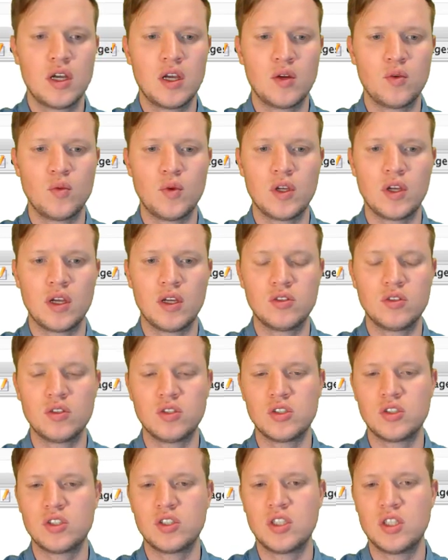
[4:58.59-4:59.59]
And we're going
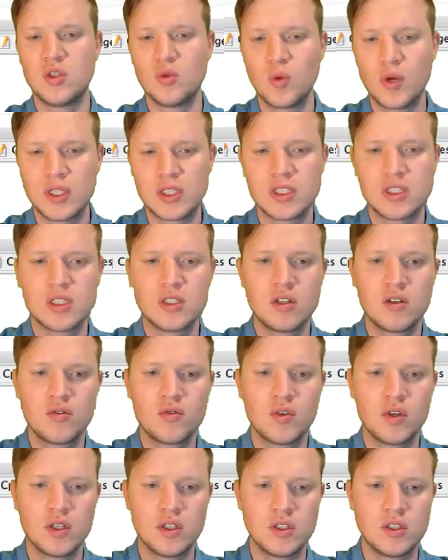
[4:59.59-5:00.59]
to see what's the
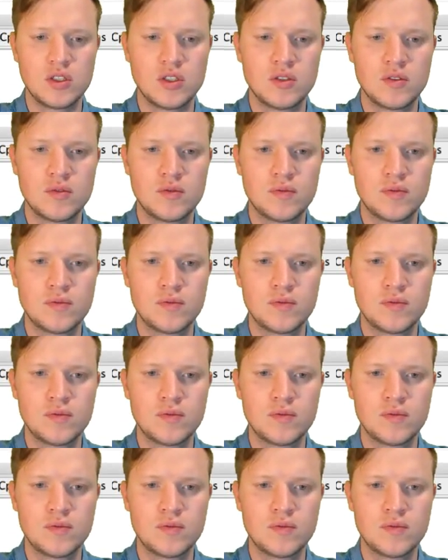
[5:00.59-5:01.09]
difference.